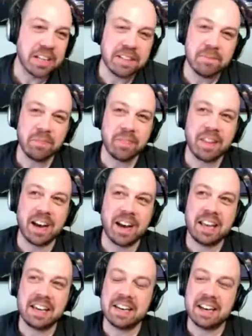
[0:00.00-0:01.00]
You know what?
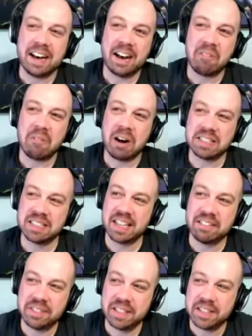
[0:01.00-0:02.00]
I uh, I
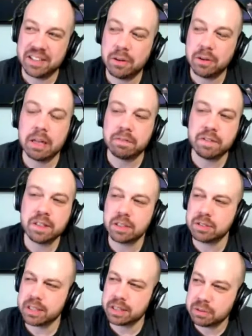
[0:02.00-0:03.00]
watched that video. At
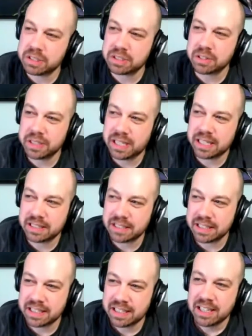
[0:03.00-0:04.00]
first, I was like, "What's going
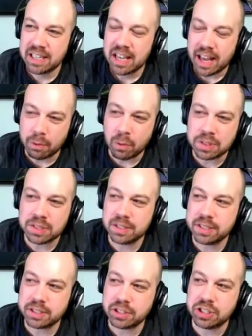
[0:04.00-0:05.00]
on?" Like, and it
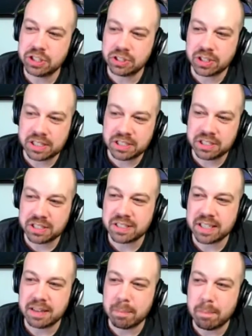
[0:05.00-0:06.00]
wasn't until she started
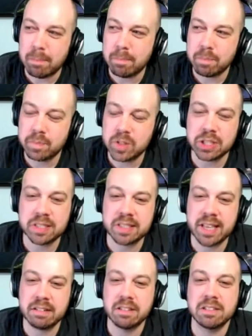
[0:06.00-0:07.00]
just like
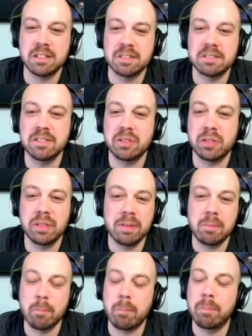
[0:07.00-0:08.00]
just that
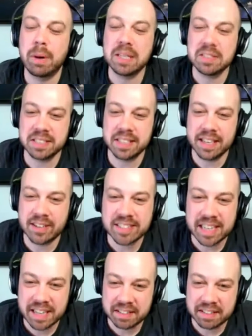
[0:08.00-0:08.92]
busting